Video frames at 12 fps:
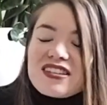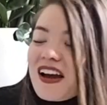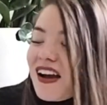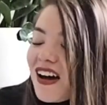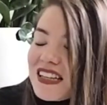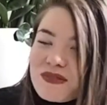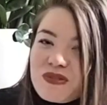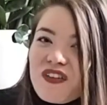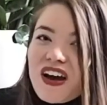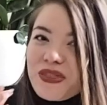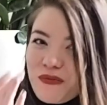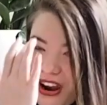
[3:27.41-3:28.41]
I can't seem to
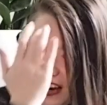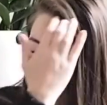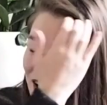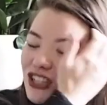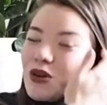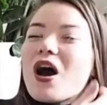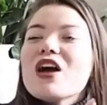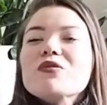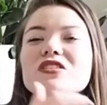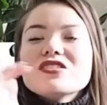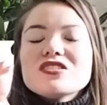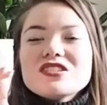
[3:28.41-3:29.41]
find them right now. So I
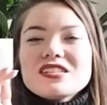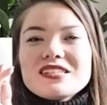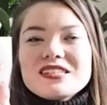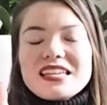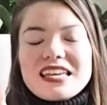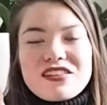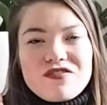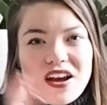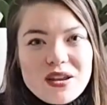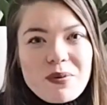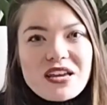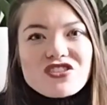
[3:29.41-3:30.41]
will either
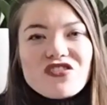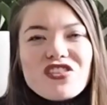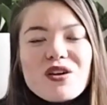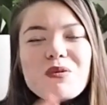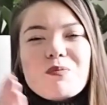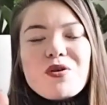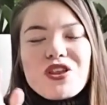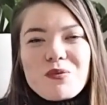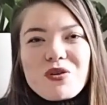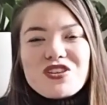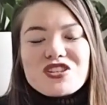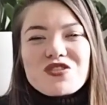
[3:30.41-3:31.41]
find a picture of them and put them
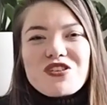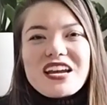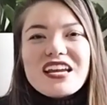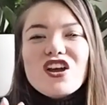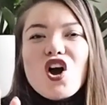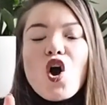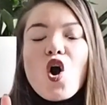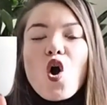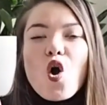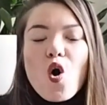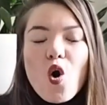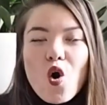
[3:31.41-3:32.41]
on the screen,
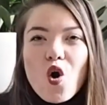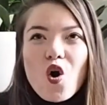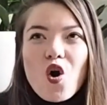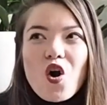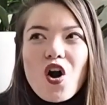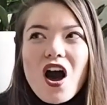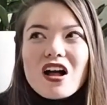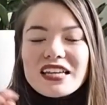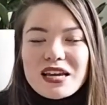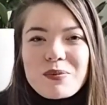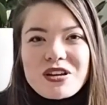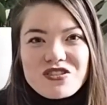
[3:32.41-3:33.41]
or I'll
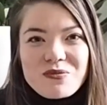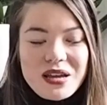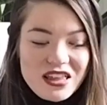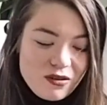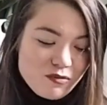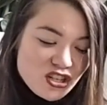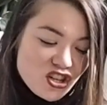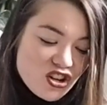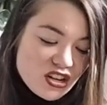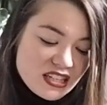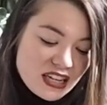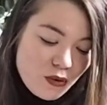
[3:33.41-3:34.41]
take a picture of me in them just so you
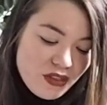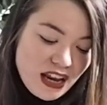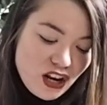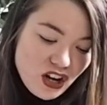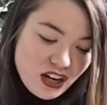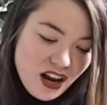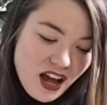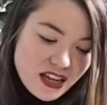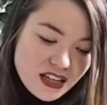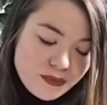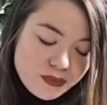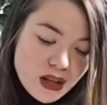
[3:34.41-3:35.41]
can see what they look
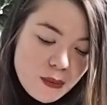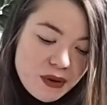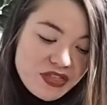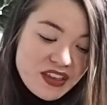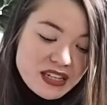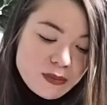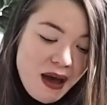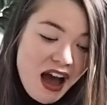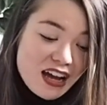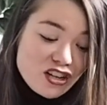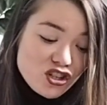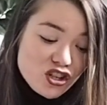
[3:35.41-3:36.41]
like. But this pair
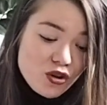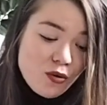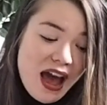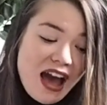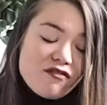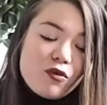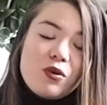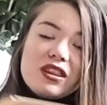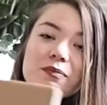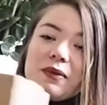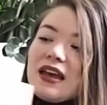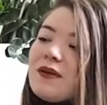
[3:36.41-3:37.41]
I do have with
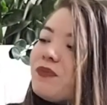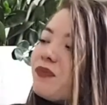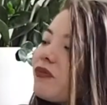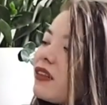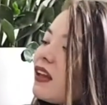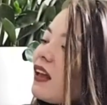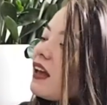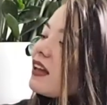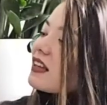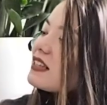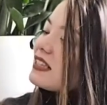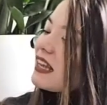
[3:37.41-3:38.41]
me. You
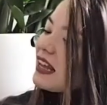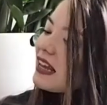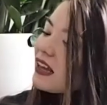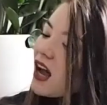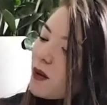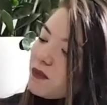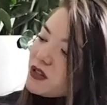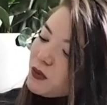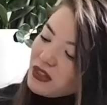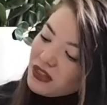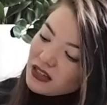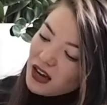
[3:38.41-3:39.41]
can see it comes
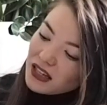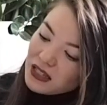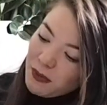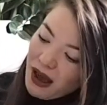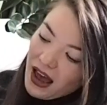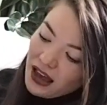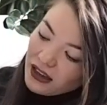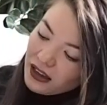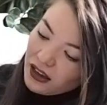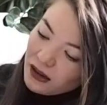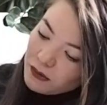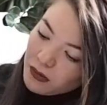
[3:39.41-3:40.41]
with the dust bag.
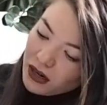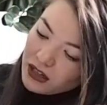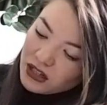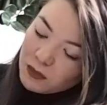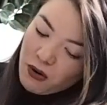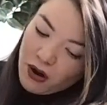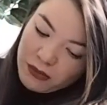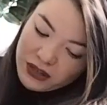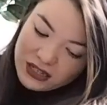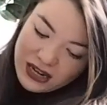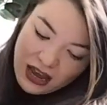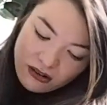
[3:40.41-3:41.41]
I might just pop
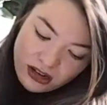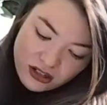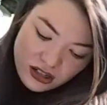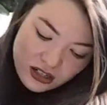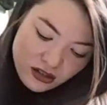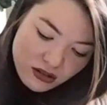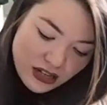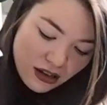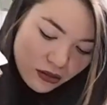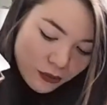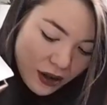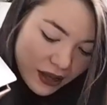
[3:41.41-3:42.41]
this down actually so it's out
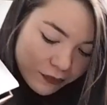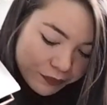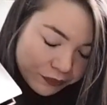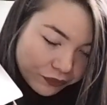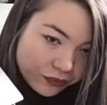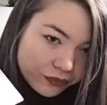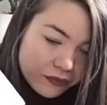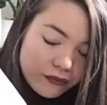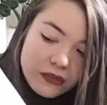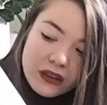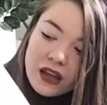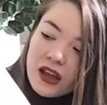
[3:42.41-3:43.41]
of the way.
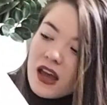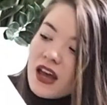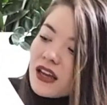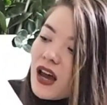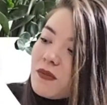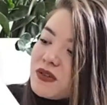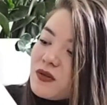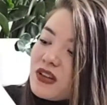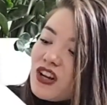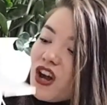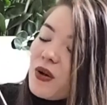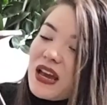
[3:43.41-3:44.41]
Comes,
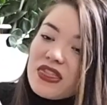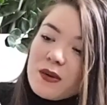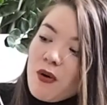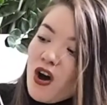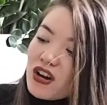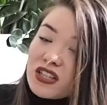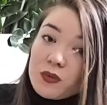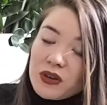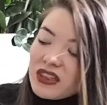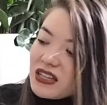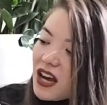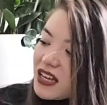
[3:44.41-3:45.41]
in the box with
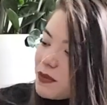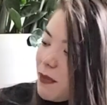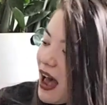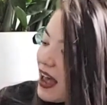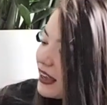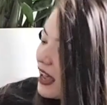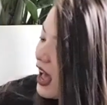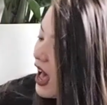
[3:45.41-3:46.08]
the dust bag.